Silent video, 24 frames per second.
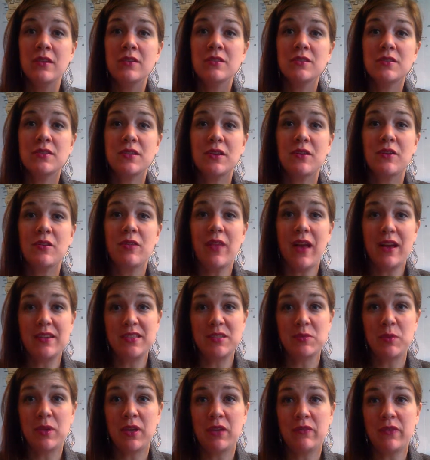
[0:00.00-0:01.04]
So
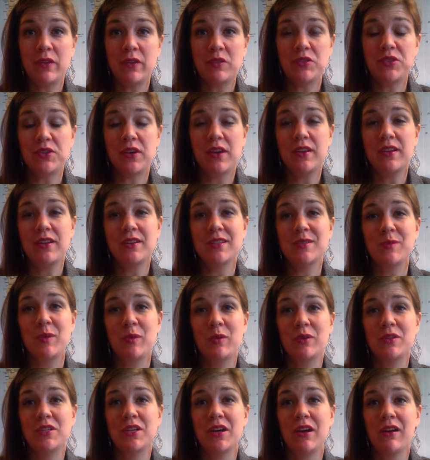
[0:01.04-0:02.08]
last week, if you joined us, we
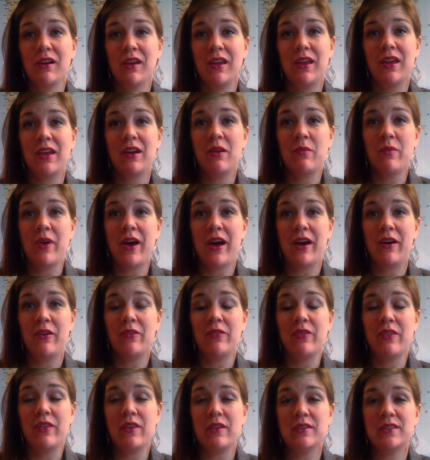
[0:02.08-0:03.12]
were talking
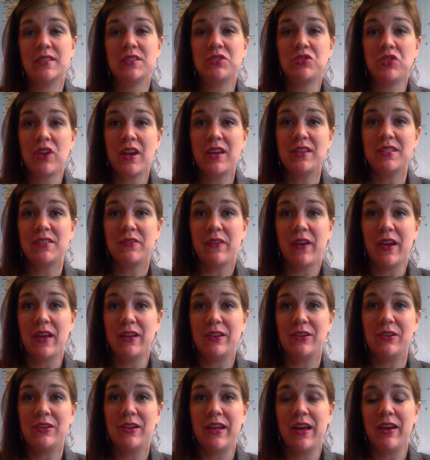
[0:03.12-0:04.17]
about the Strengths
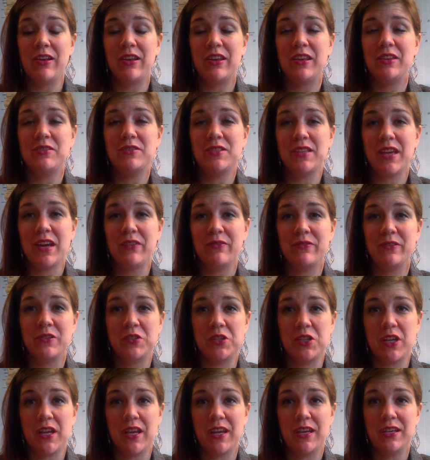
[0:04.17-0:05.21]
Finder and how to use that for
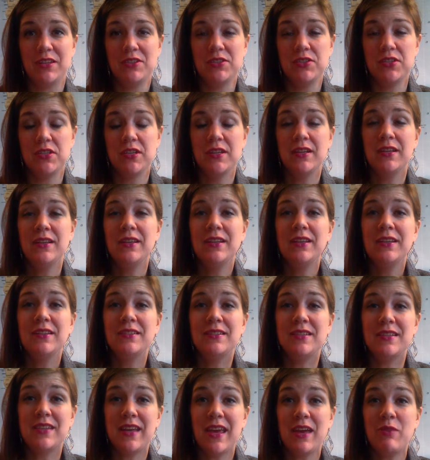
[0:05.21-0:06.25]
change.
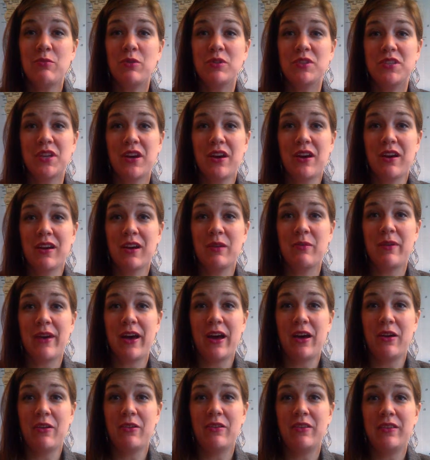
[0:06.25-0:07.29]
Today we'll talk
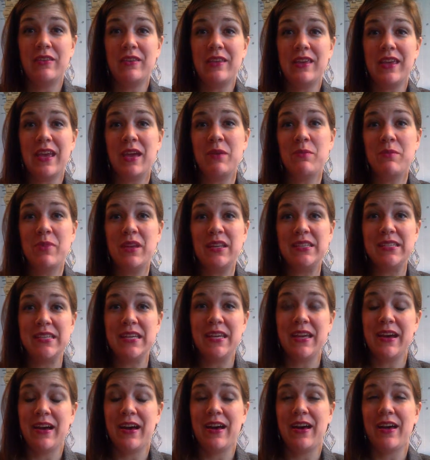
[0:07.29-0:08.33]
about the
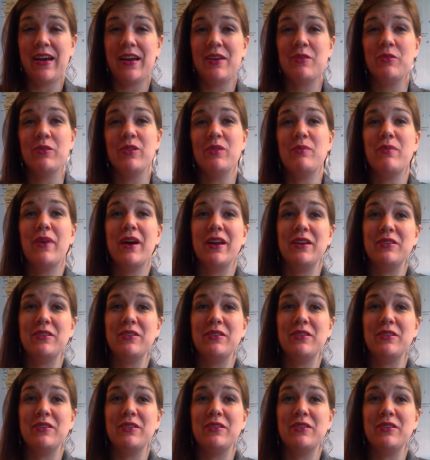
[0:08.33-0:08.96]
MBTI, or the